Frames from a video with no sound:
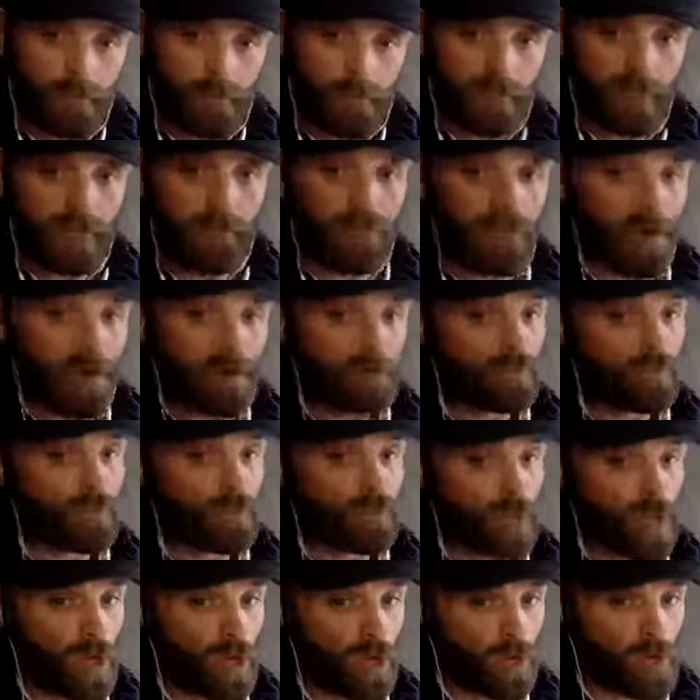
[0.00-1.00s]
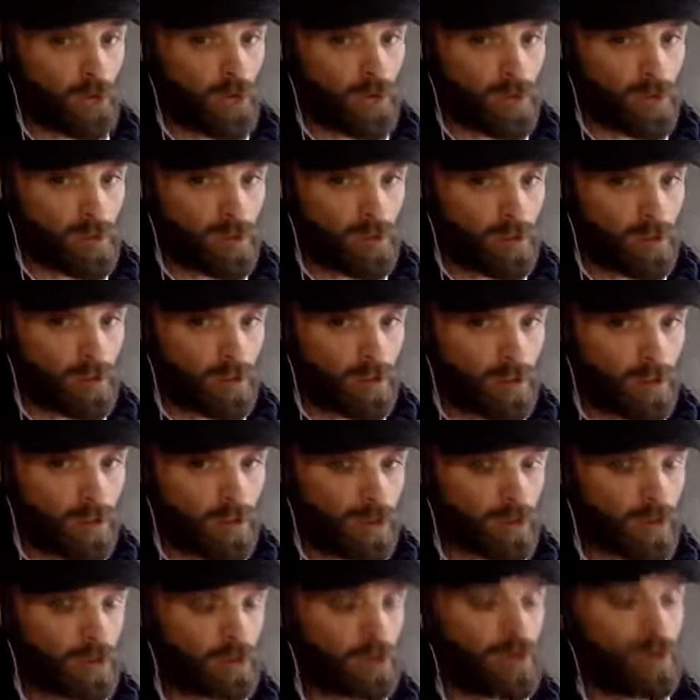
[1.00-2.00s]
Then Mary would know,
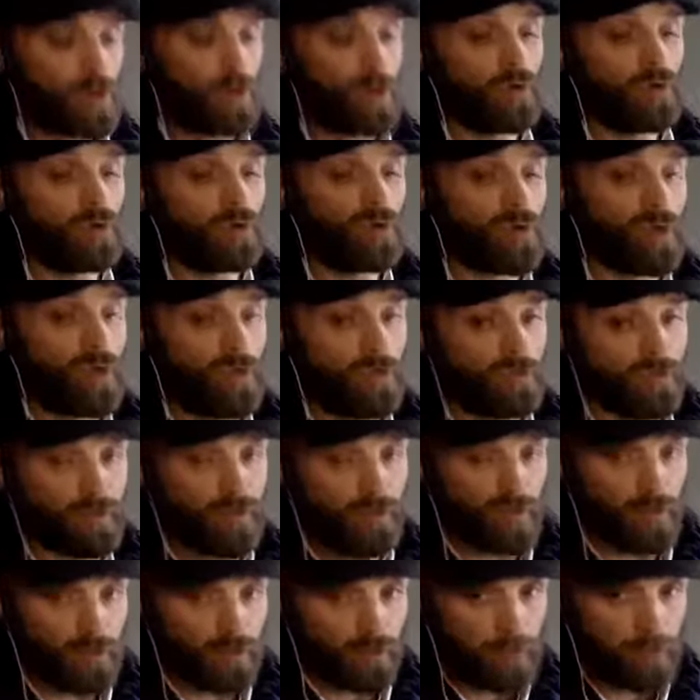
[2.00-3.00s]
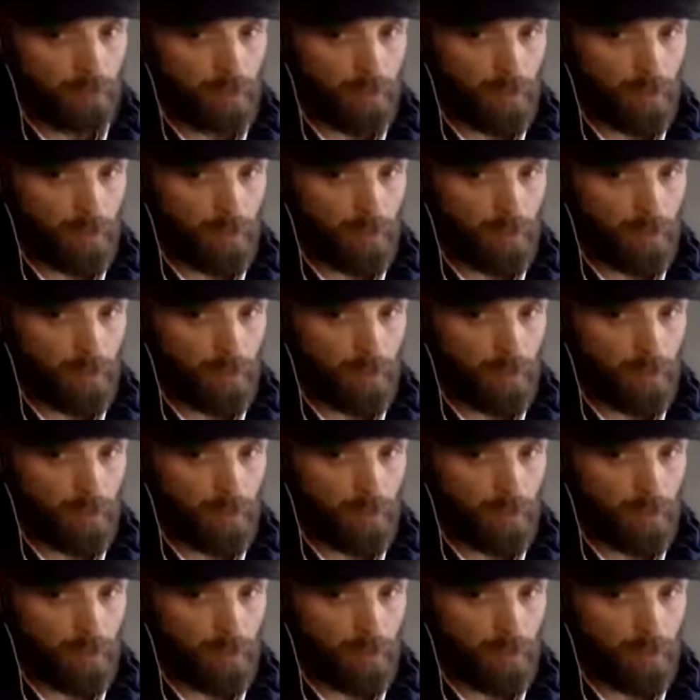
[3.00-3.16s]
so you could hold her accountable.